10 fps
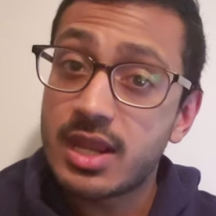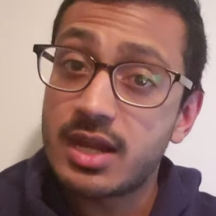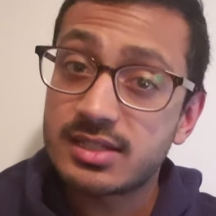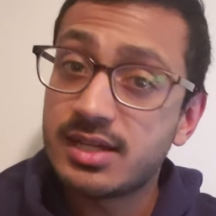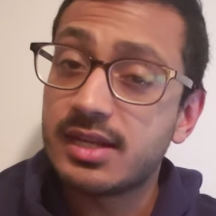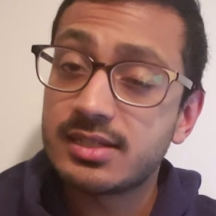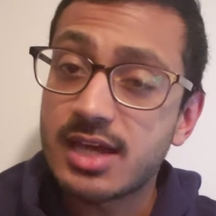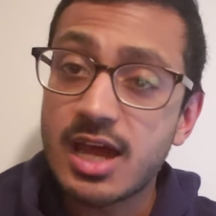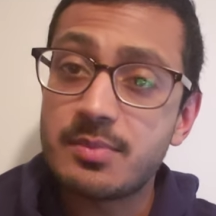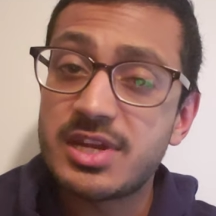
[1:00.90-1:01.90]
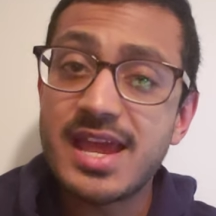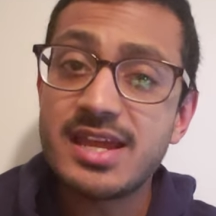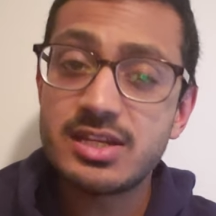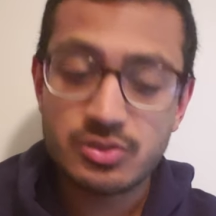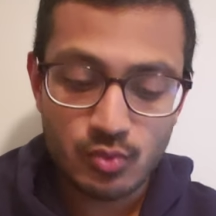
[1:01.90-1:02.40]
in an exciting time and
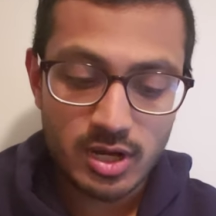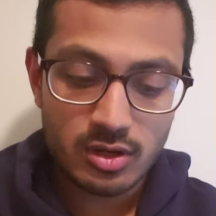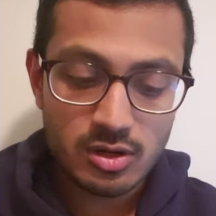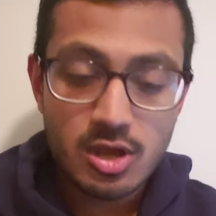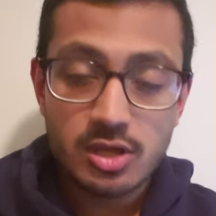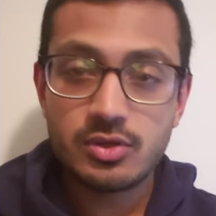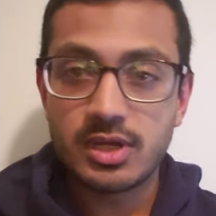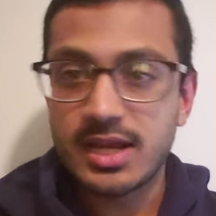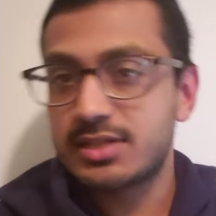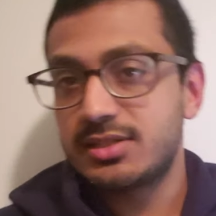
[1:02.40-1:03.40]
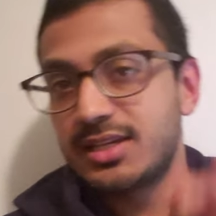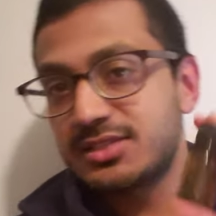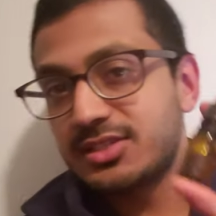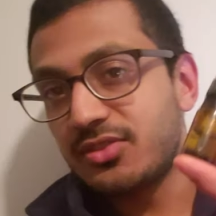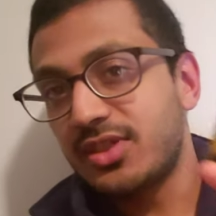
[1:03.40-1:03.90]
age where you can actually get
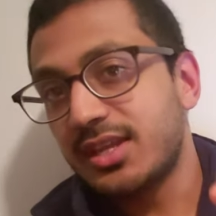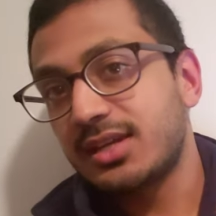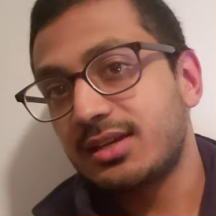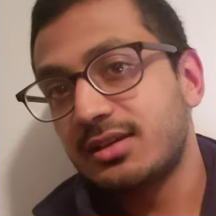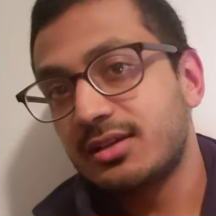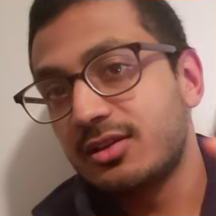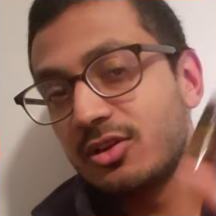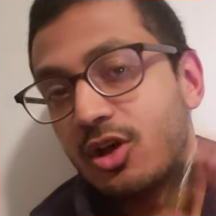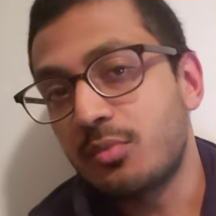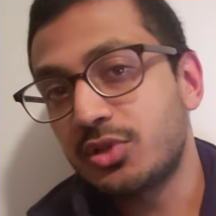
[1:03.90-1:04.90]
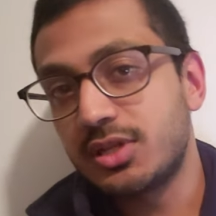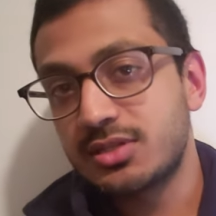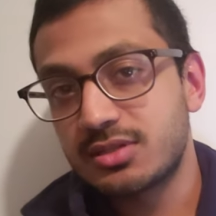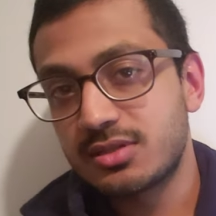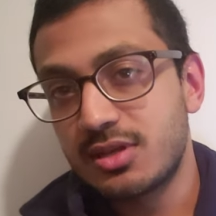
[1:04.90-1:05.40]
synthetic
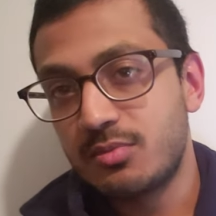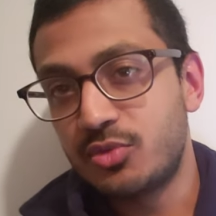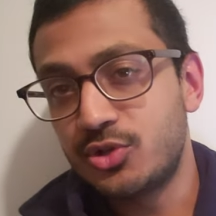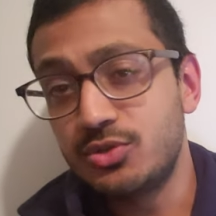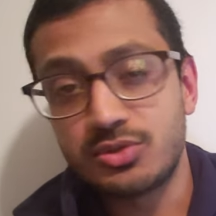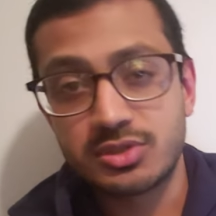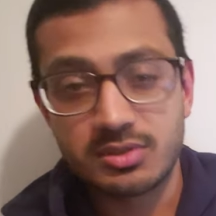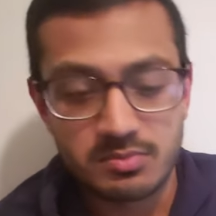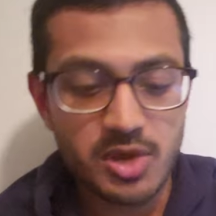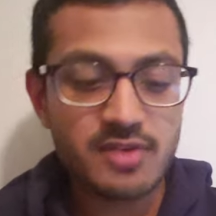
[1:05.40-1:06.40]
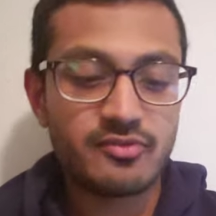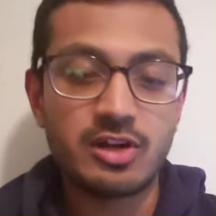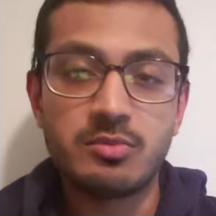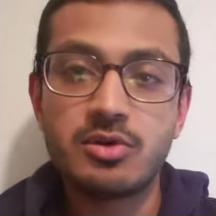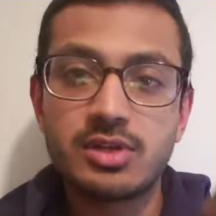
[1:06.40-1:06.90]
copulins produced by
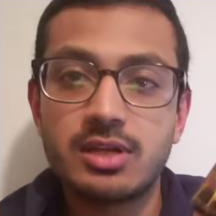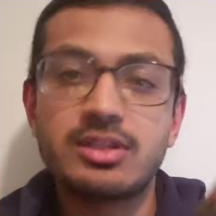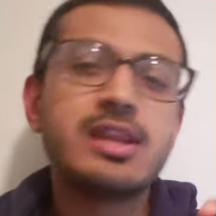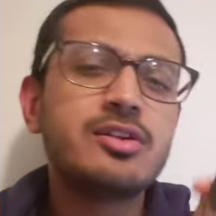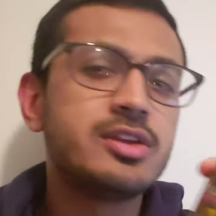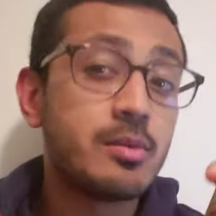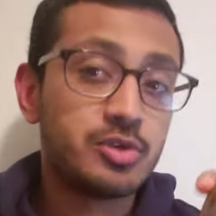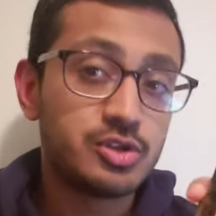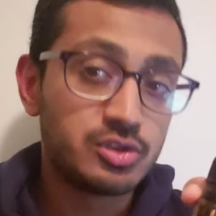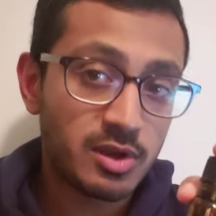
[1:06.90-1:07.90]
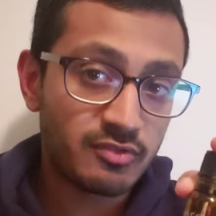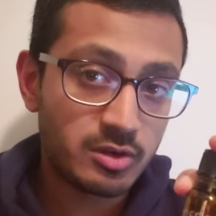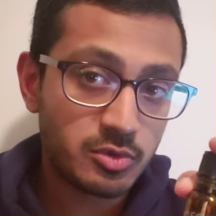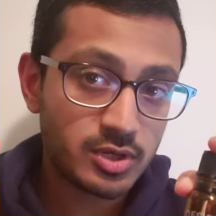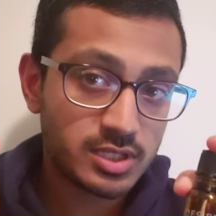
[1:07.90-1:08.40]
pheromone. They, they're not produced by
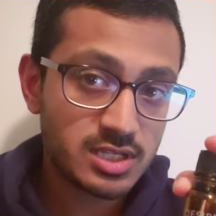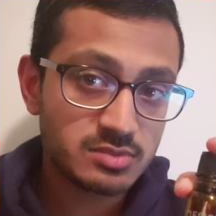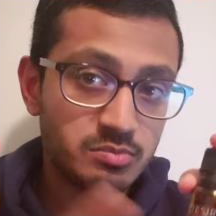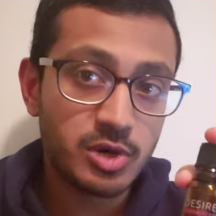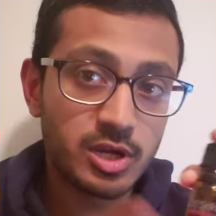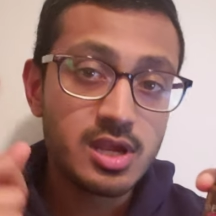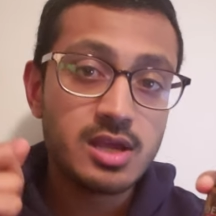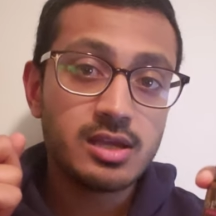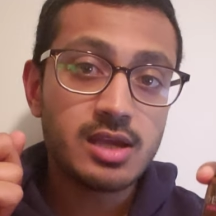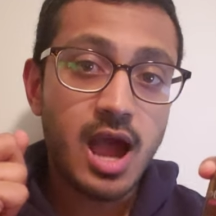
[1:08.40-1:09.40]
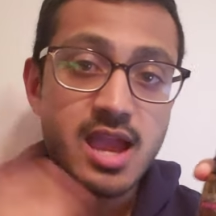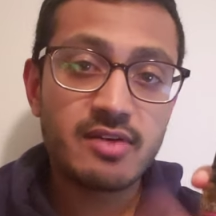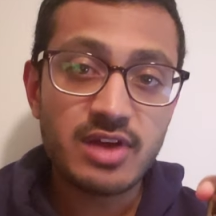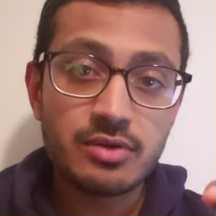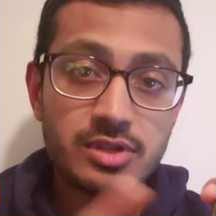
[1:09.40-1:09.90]
Pheromone X S, but I
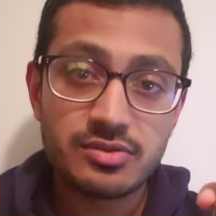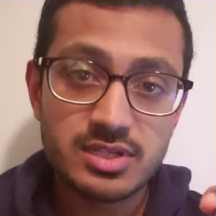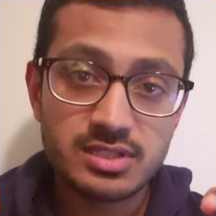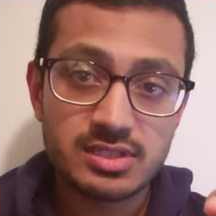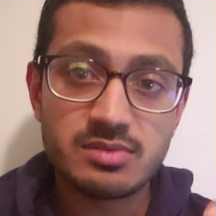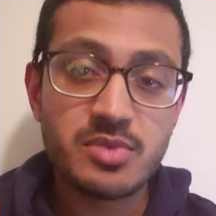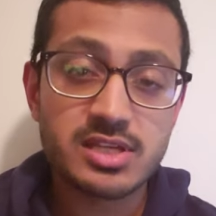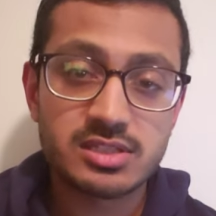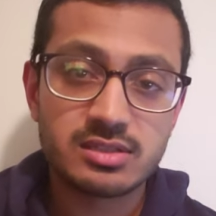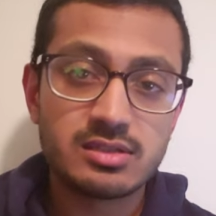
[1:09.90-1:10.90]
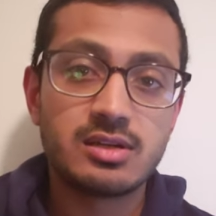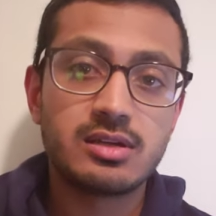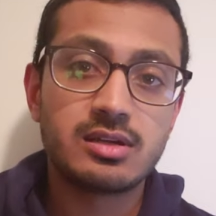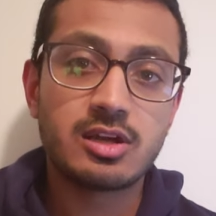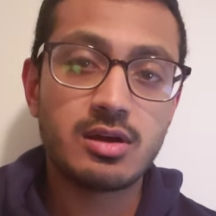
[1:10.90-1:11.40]
have found that this is the best.
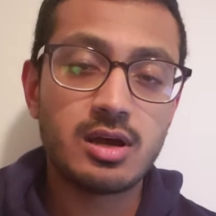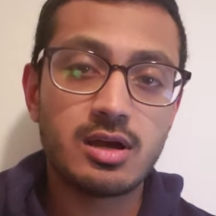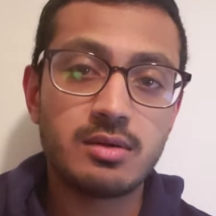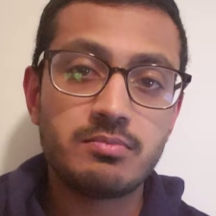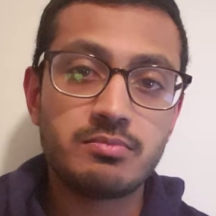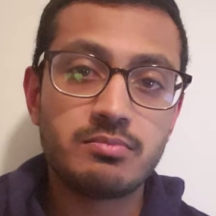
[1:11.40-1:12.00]
Uh,